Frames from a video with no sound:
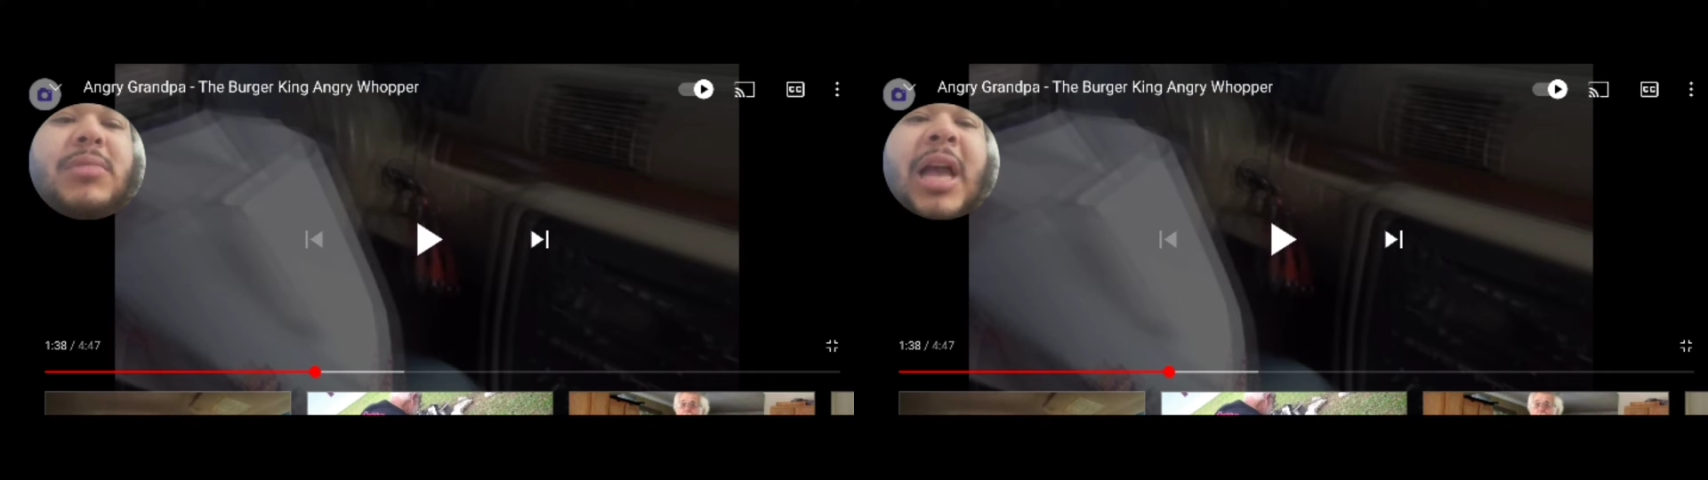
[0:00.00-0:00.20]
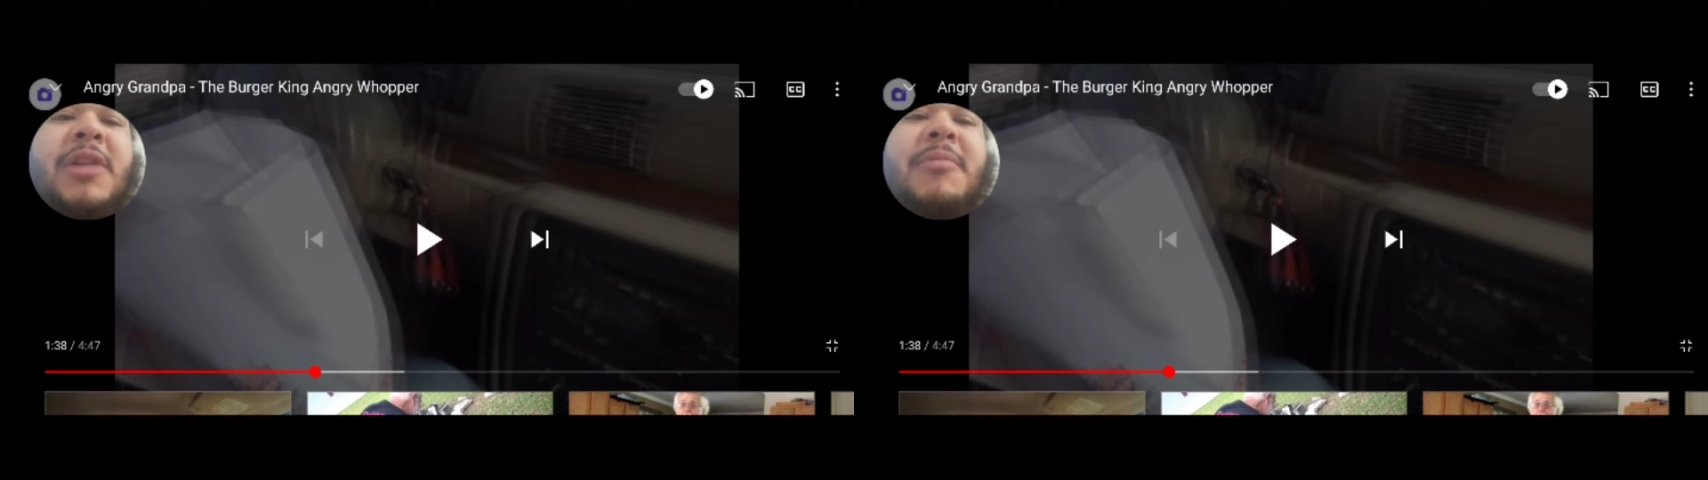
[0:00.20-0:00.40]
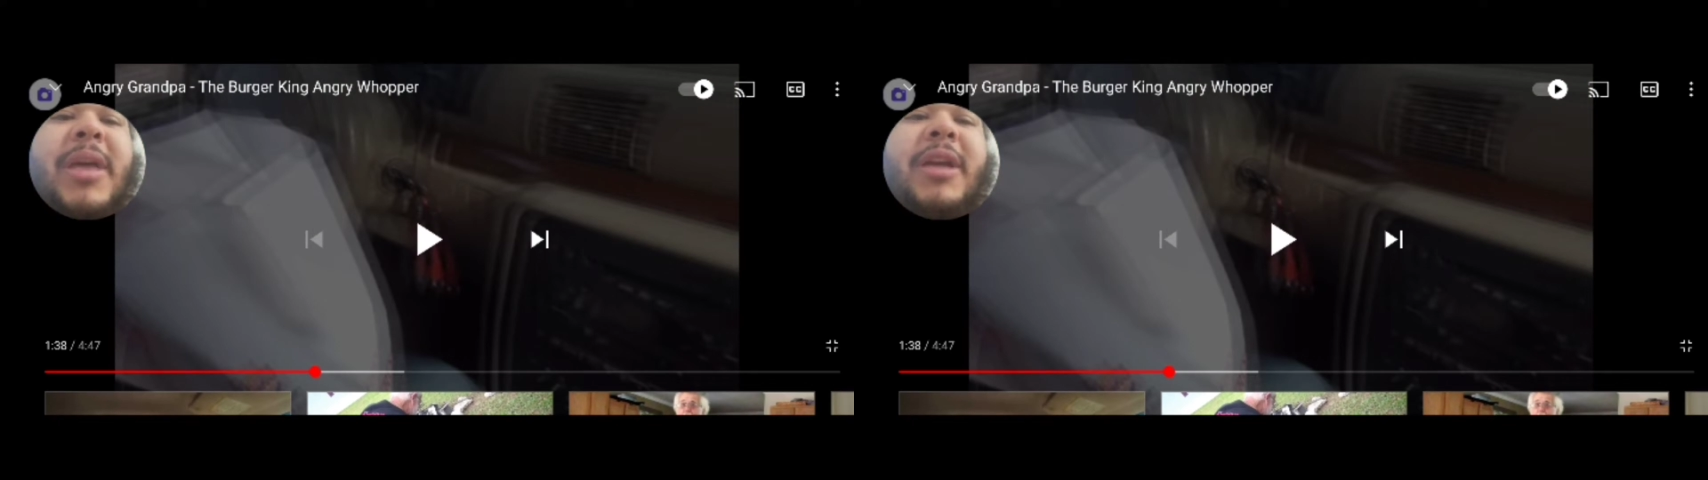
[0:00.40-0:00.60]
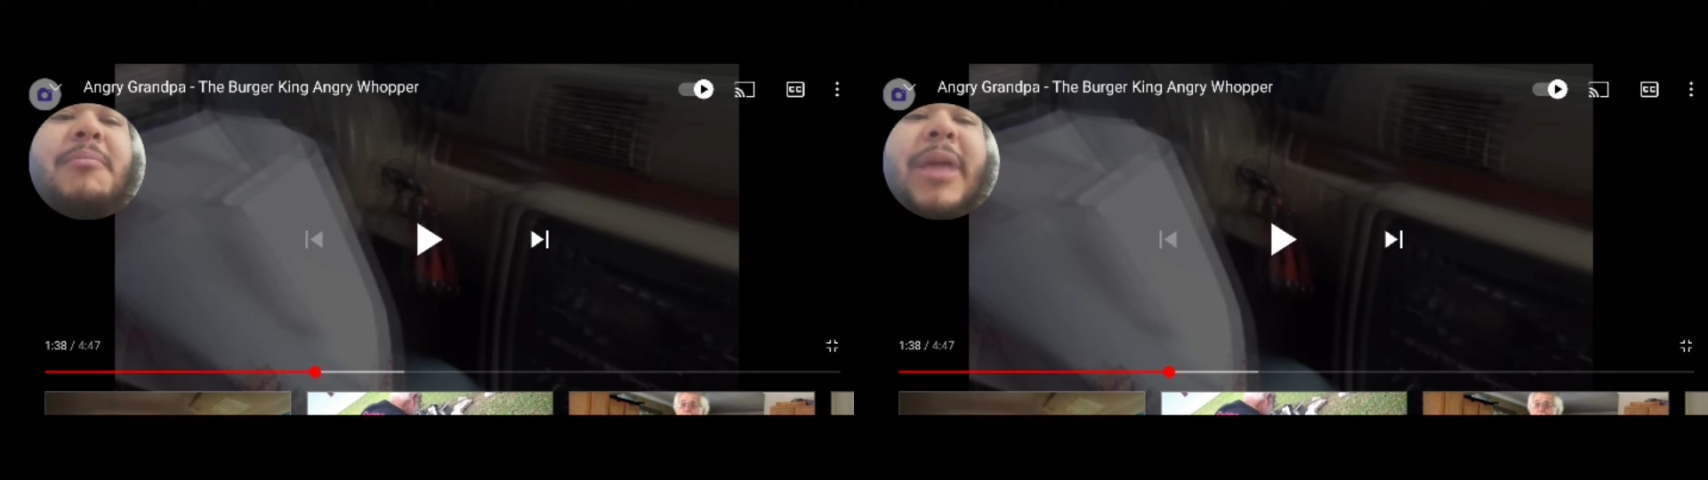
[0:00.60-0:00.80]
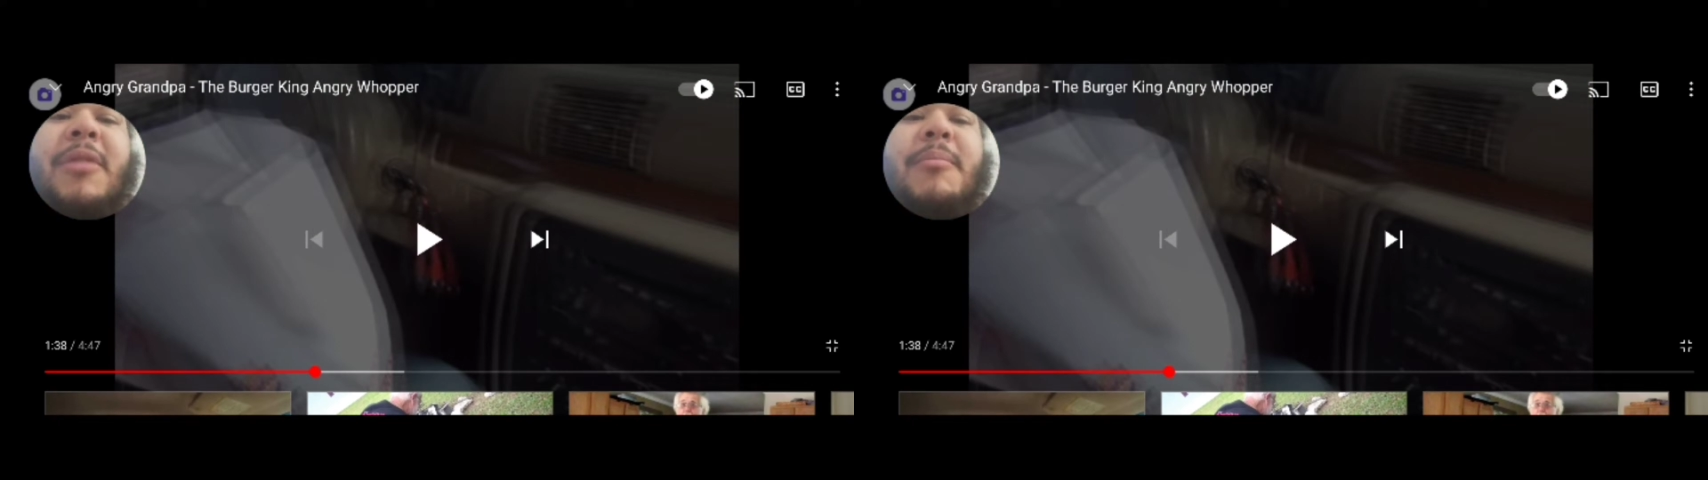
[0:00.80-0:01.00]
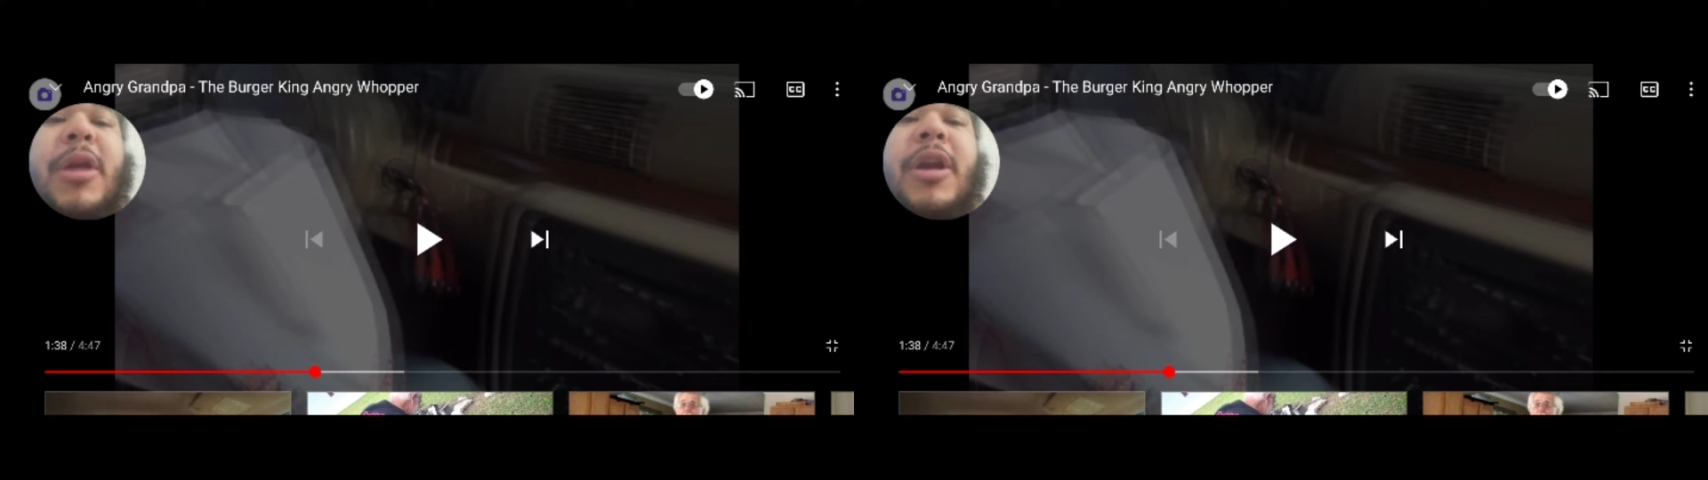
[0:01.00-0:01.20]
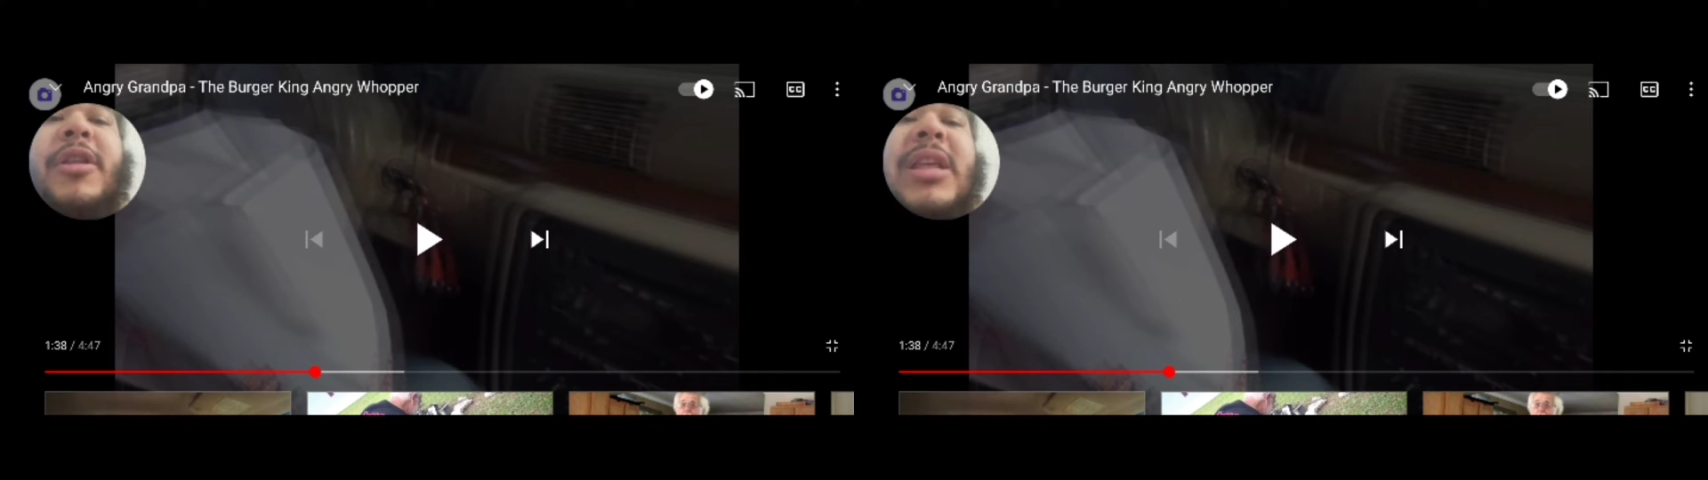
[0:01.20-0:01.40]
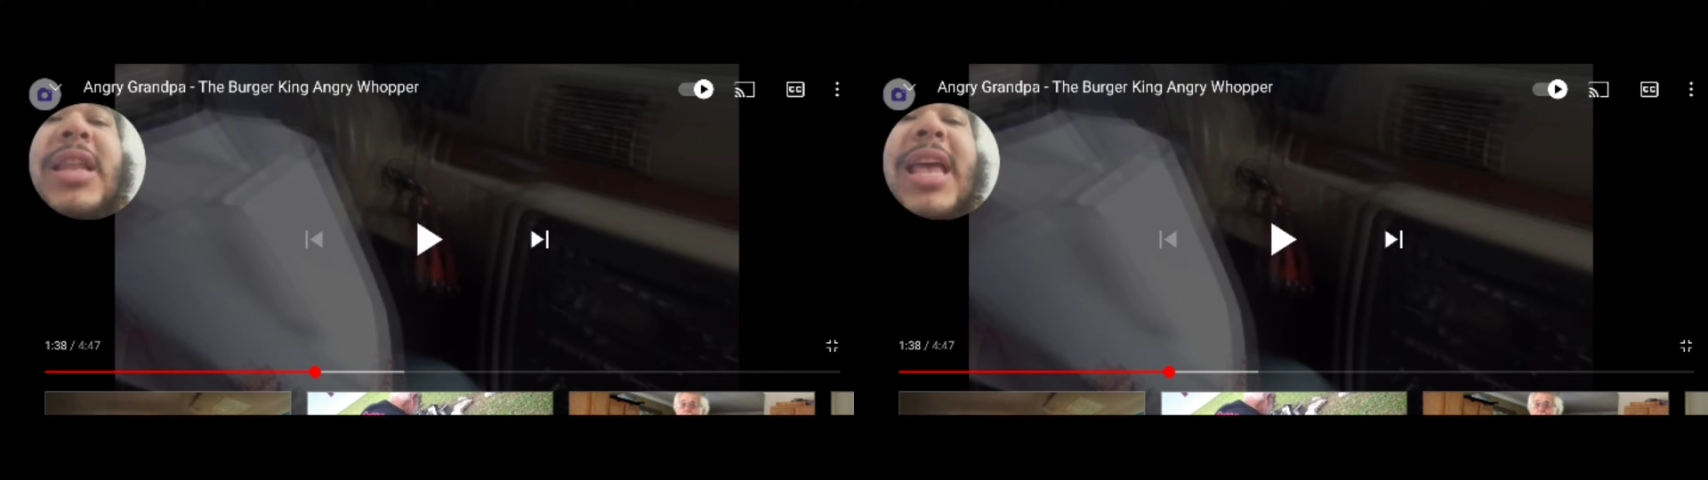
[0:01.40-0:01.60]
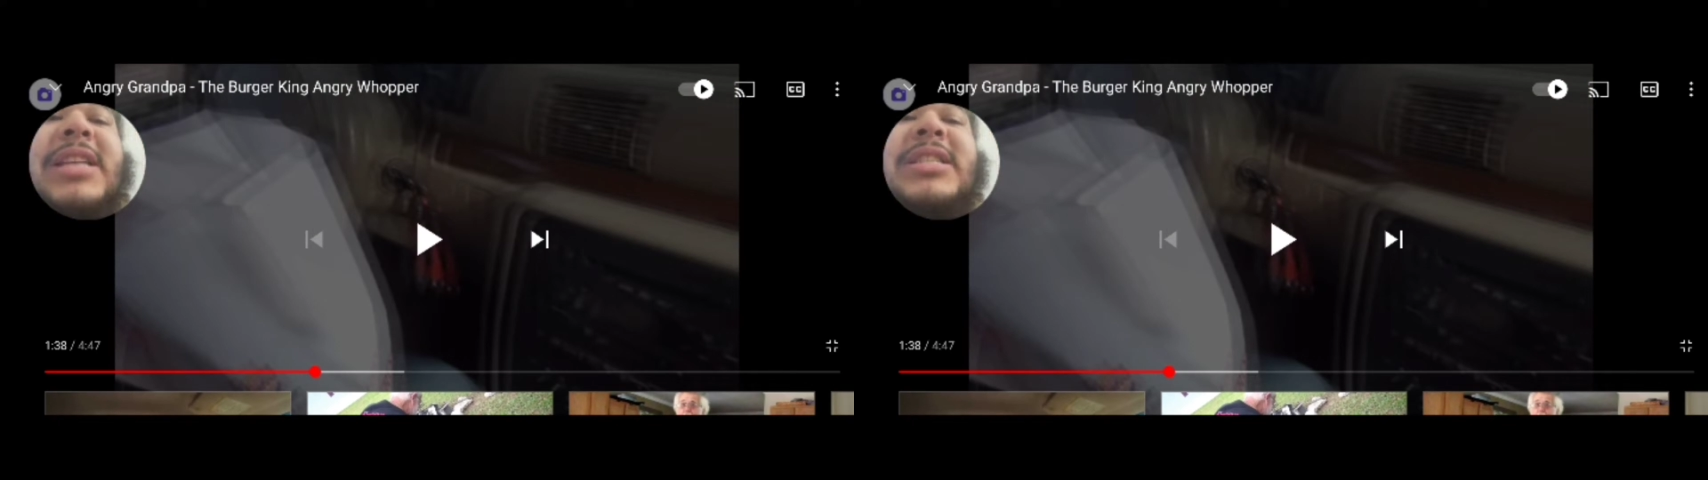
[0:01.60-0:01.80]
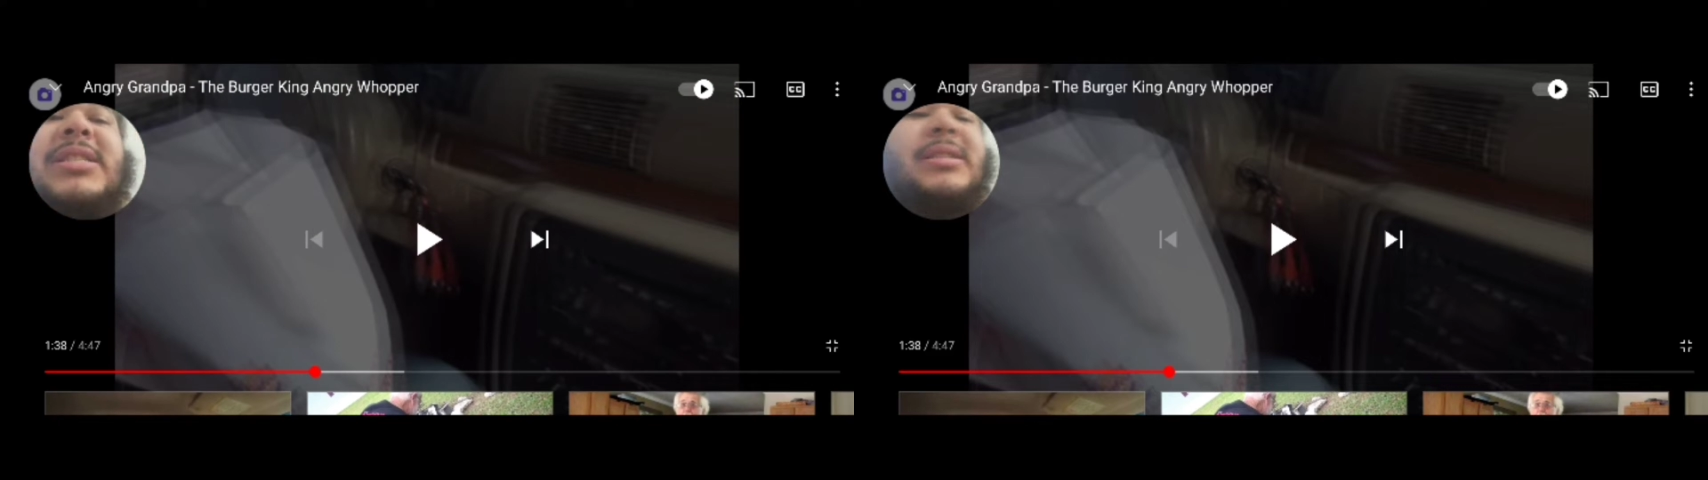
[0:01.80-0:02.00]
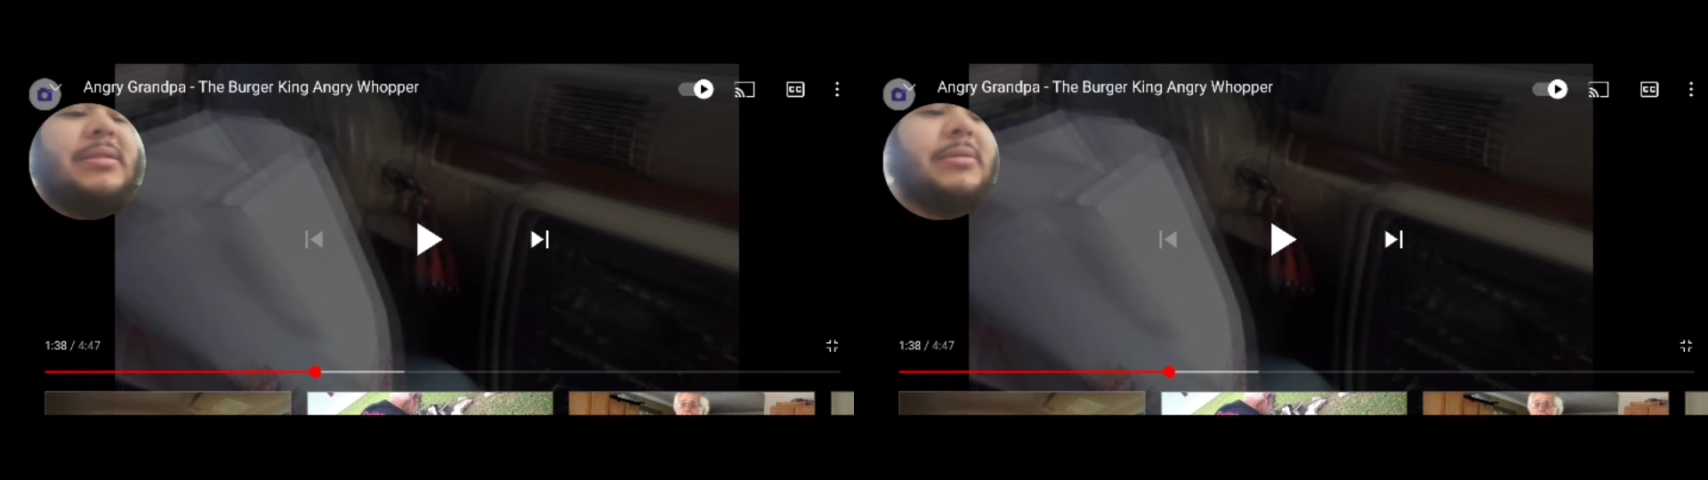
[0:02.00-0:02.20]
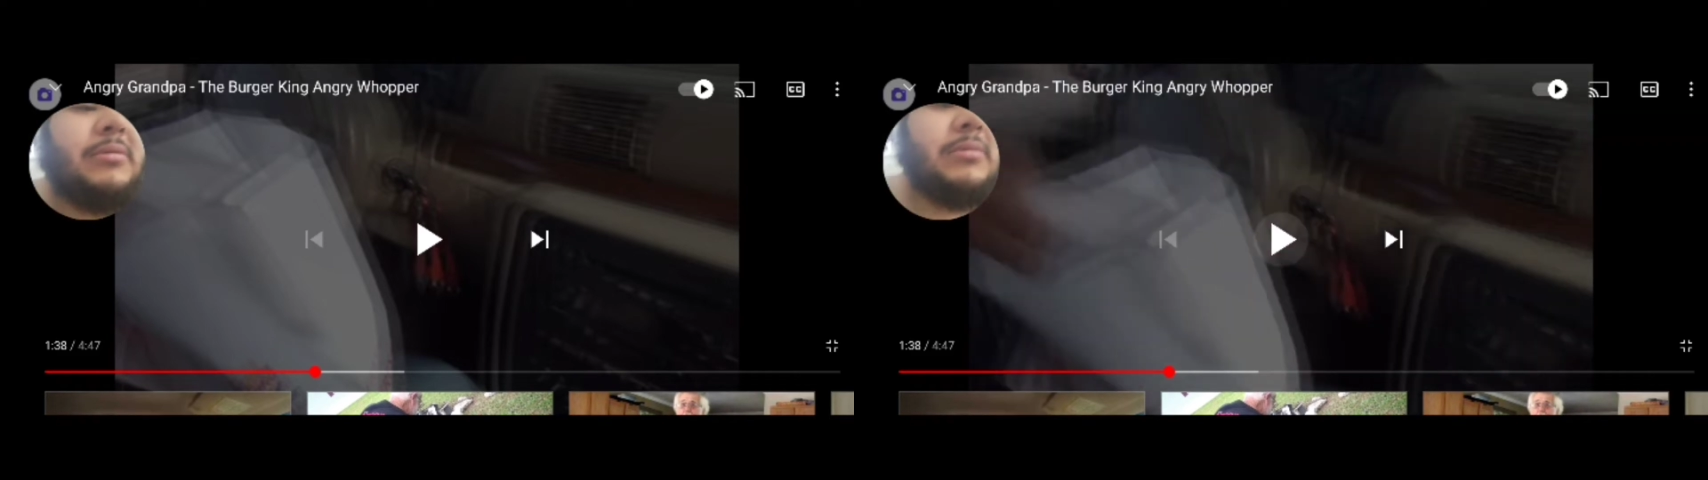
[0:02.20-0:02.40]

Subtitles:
I could make a better burger than that shit.